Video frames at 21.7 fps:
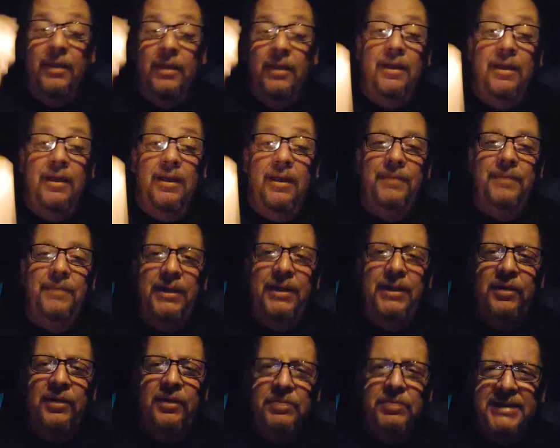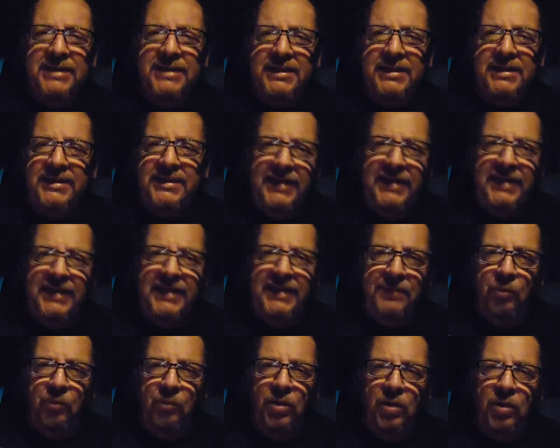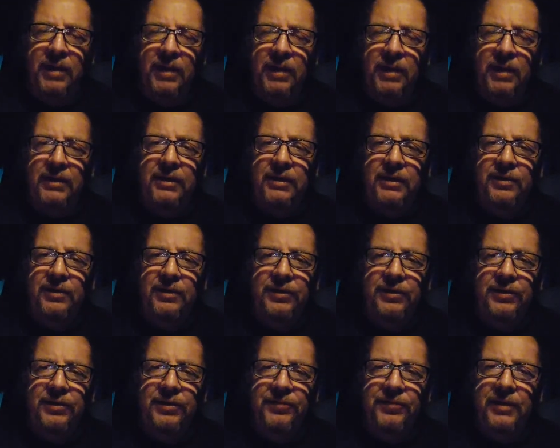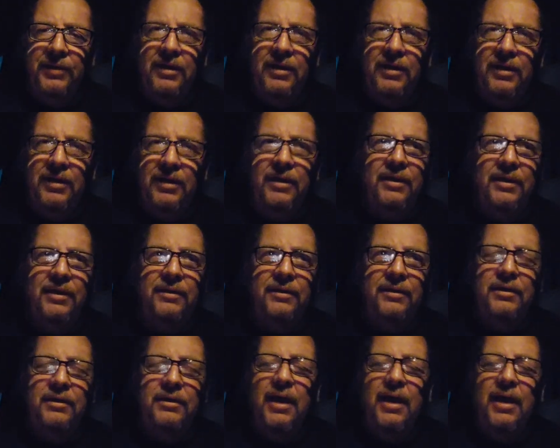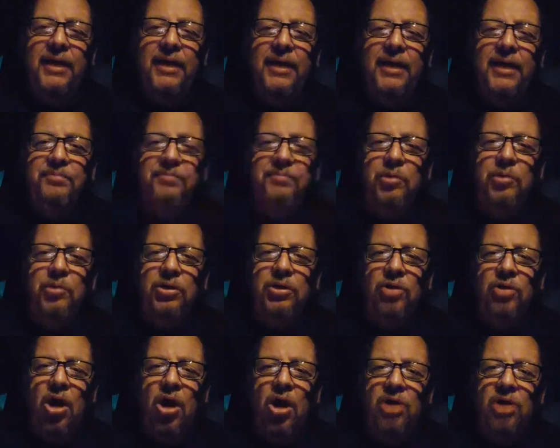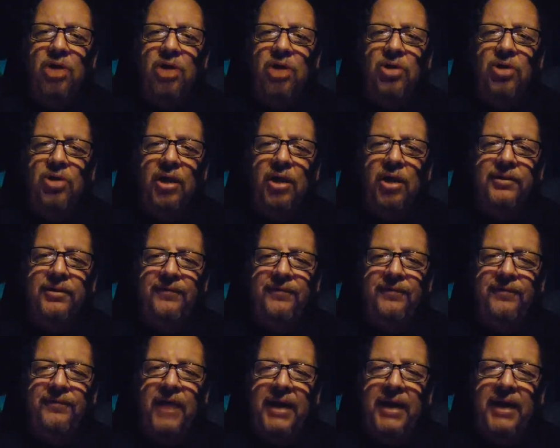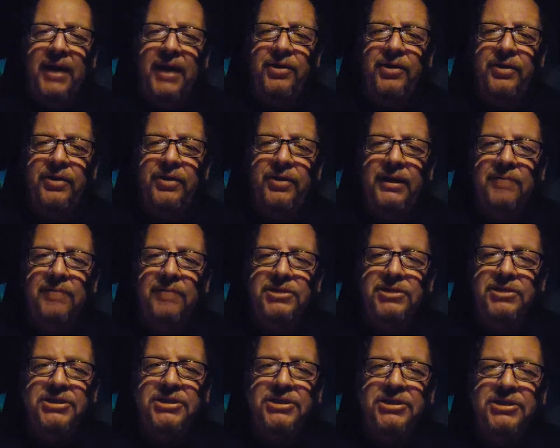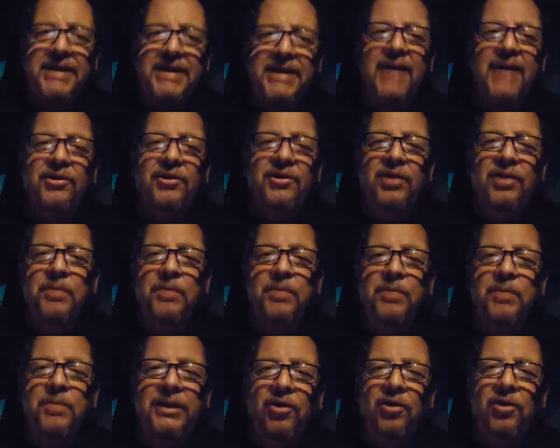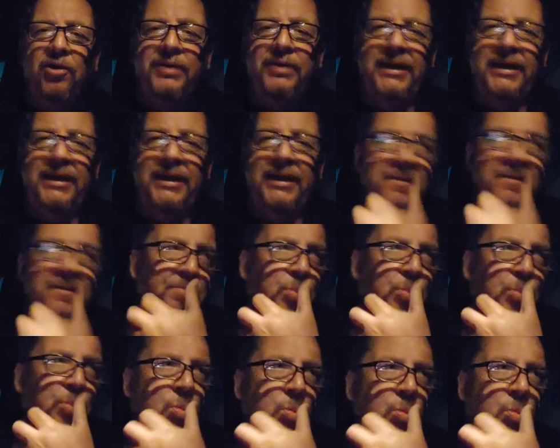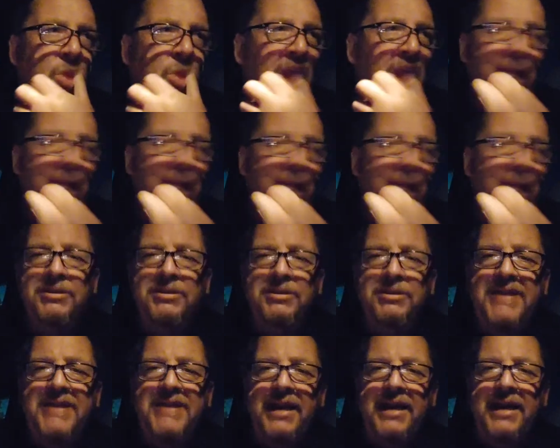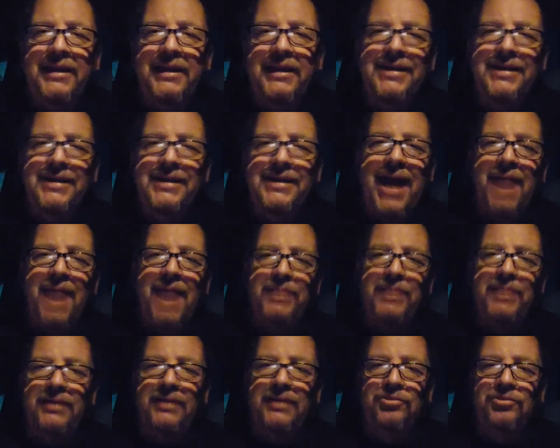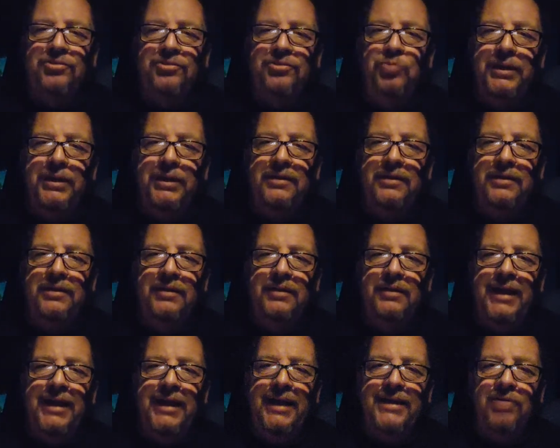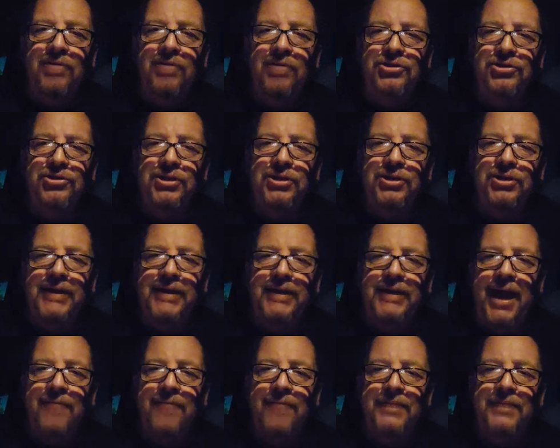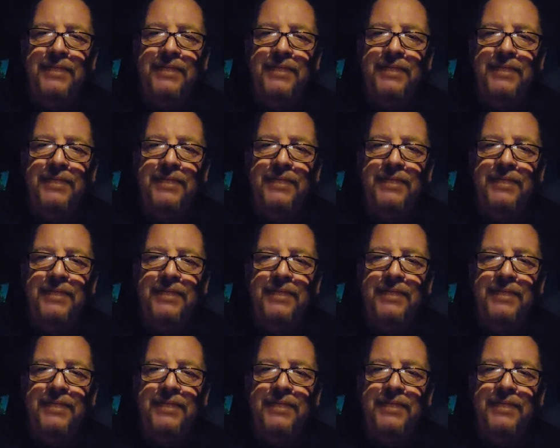I mean, it was a deep one. I had put a log on the fire, and I was just standing there, and everybody was taking a nap, like went and laid down and took a nap.